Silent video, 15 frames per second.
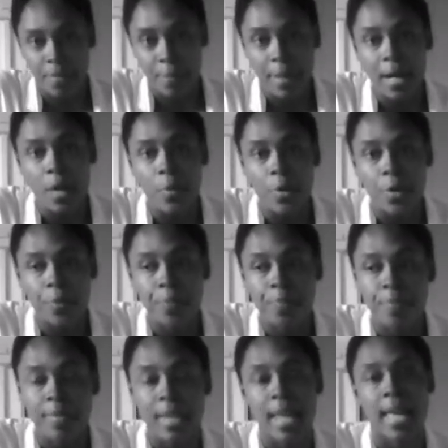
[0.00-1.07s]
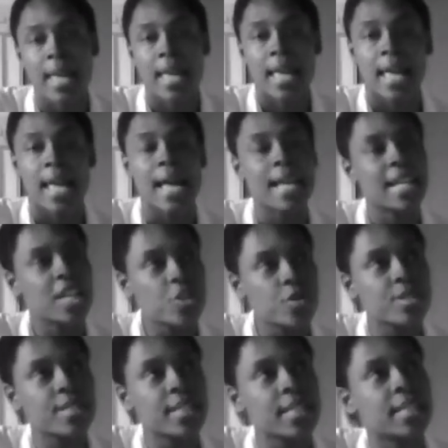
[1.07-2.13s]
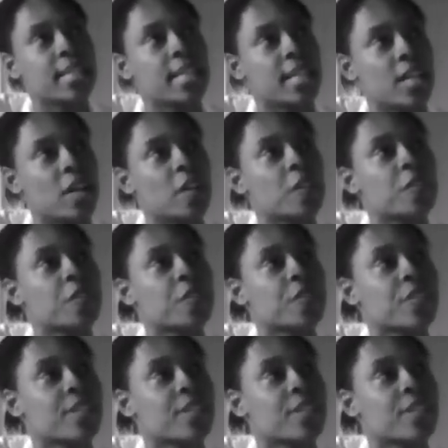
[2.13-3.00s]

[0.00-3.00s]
the power. And interestingly enough,